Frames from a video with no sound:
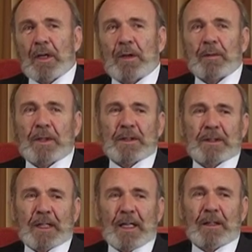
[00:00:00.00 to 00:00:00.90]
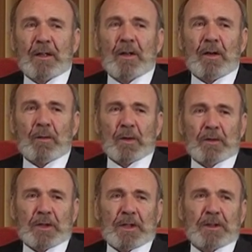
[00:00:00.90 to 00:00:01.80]
up and said, we've
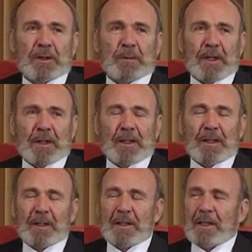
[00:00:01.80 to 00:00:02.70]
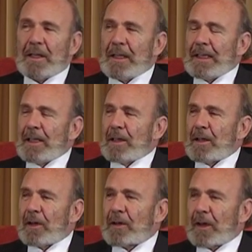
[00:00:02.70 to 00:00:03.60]
changed our mind.
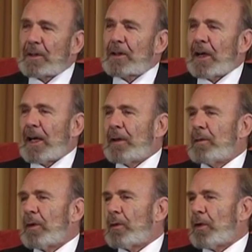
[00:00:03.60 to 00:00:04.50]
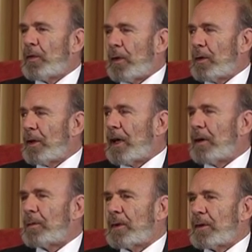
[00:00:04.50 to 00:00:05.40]
The third time, we phoned
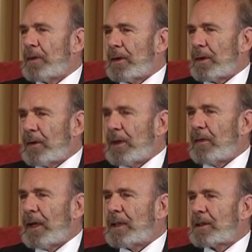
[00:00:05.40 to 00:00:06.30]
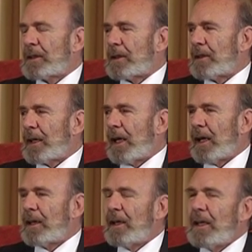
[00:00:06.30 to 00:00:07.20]
up, re-registered
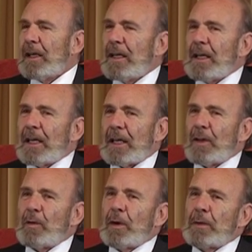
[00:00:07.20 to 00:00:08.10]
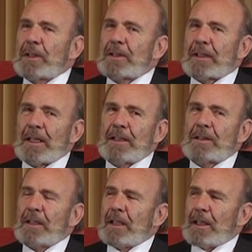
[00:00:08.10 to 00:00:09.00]
again, and the woman
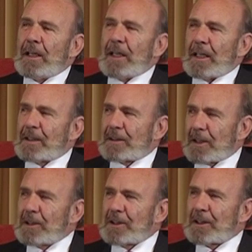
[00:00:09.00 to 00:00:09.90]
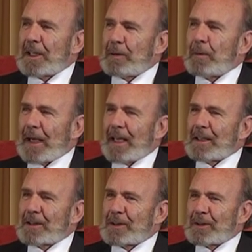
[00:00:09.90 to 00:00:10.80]
says, is this Sid
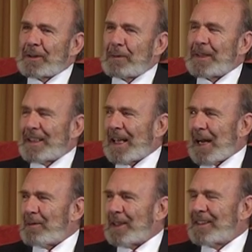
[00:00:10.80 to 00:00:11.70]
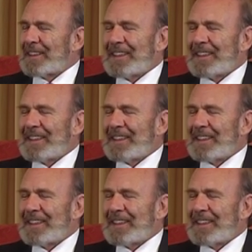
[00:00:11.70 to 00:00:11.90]
Banks from Nanaimo?